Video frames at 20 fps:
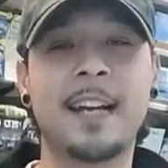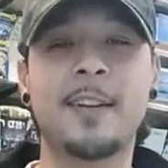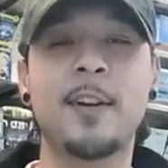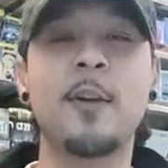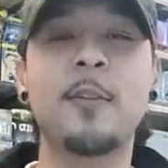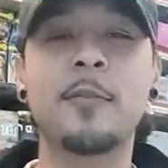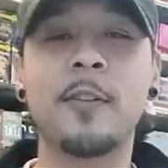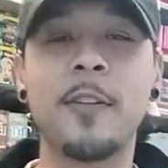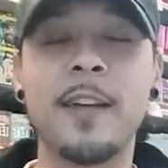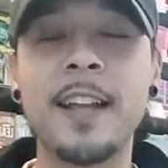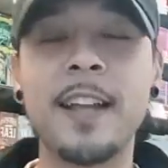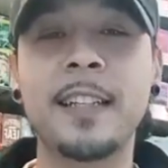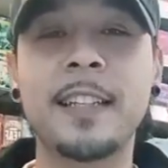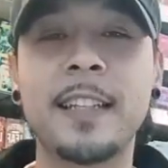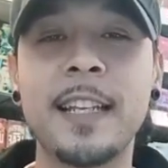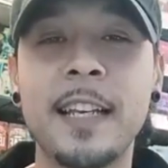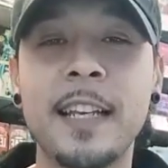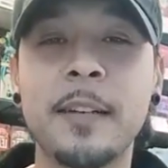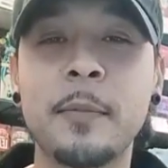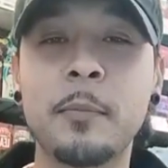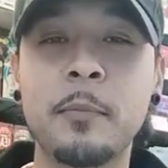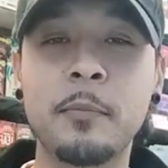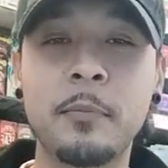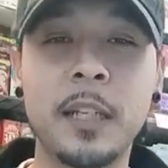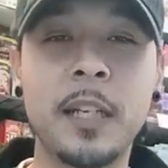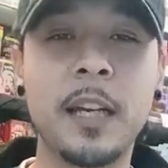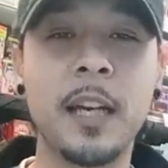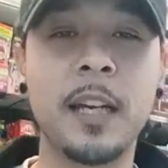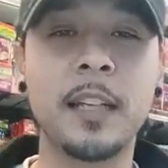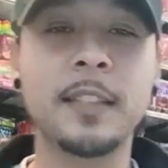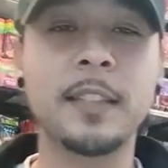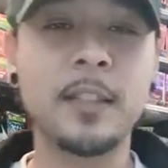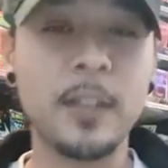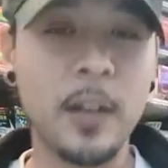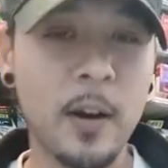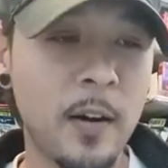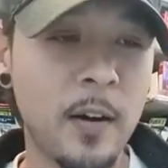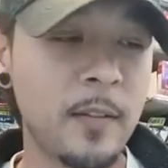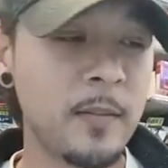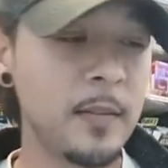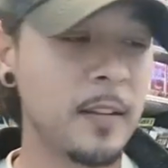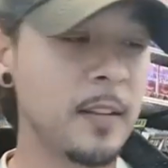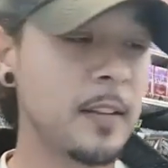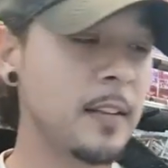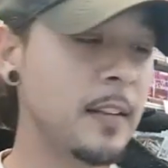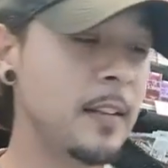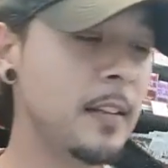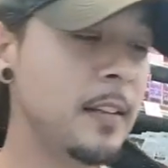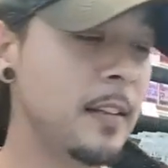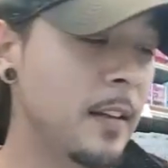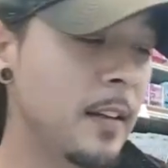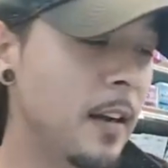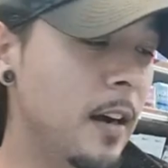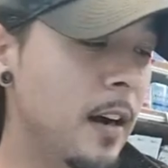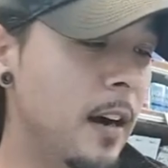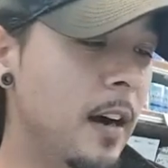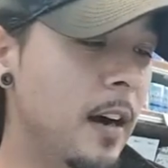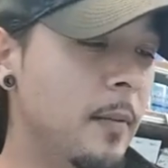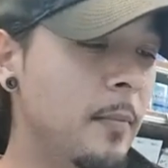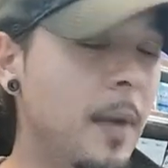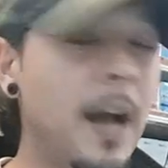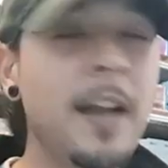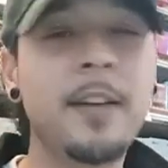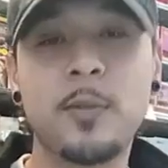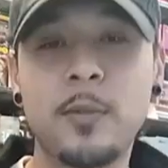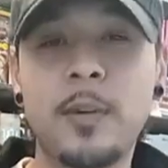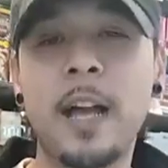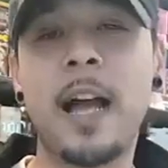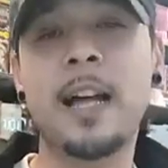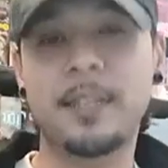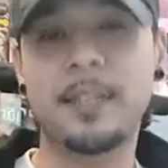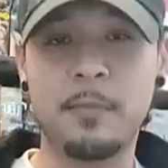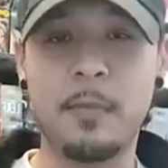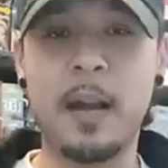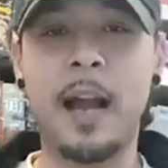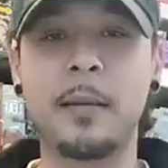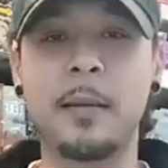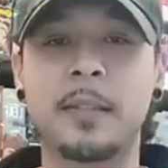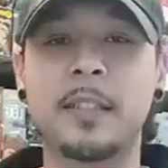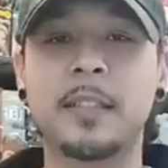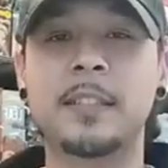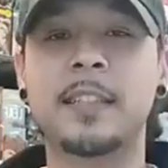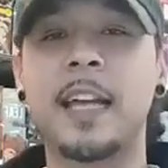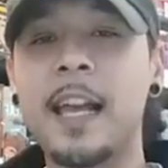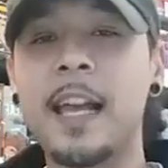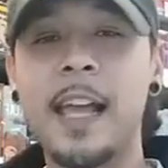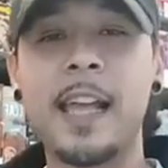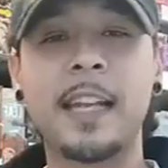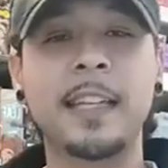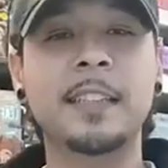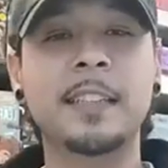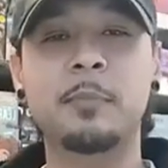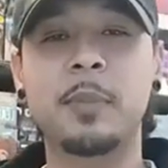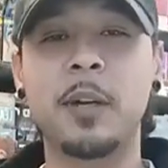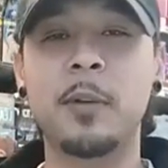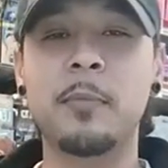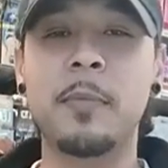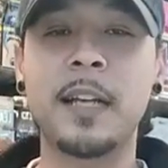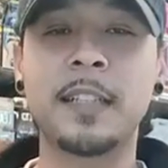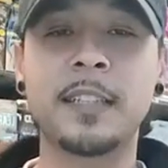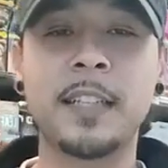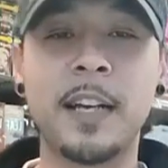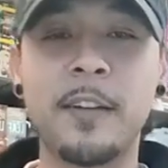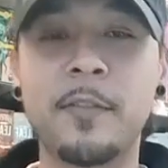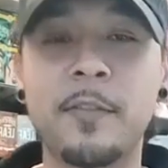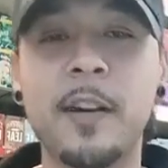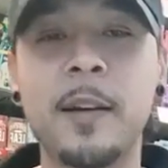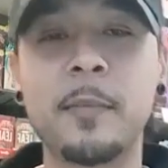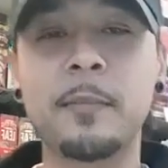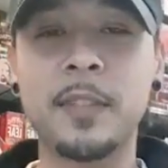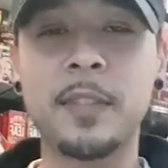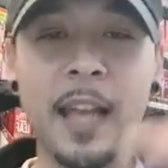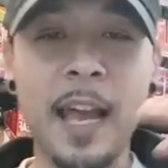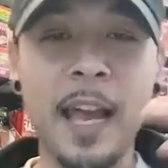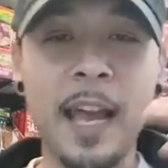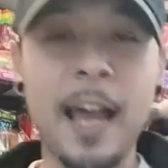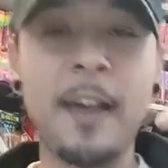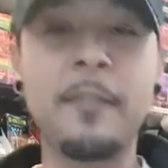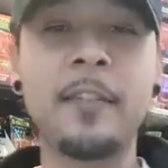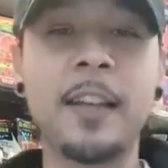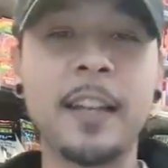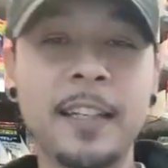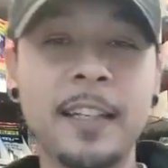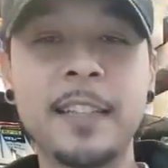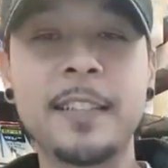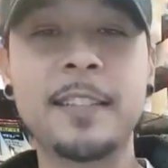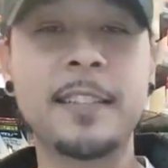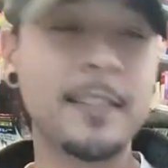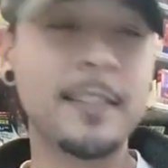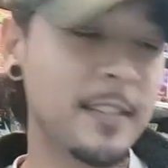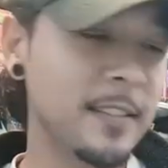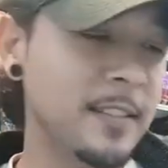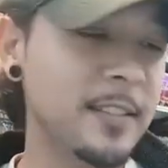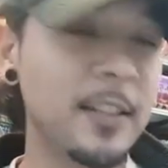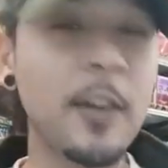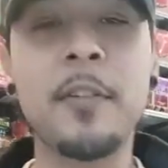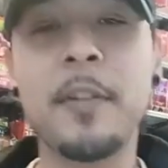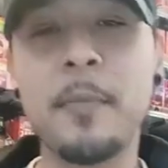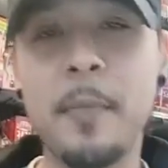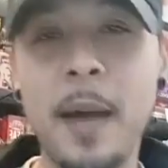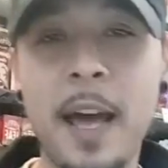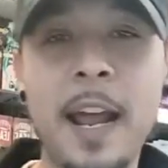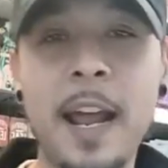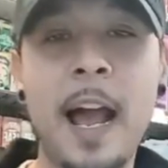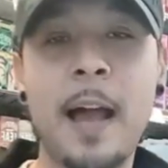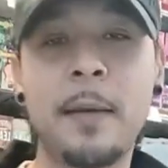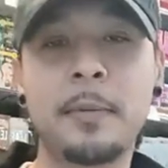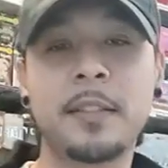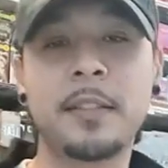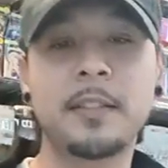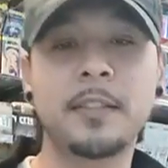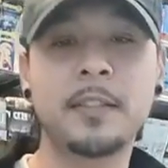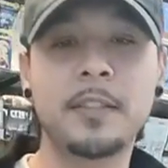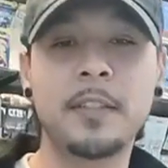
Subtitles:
go for anything, because, I do got some options. I at least built myself up to have at least a certain amount of options,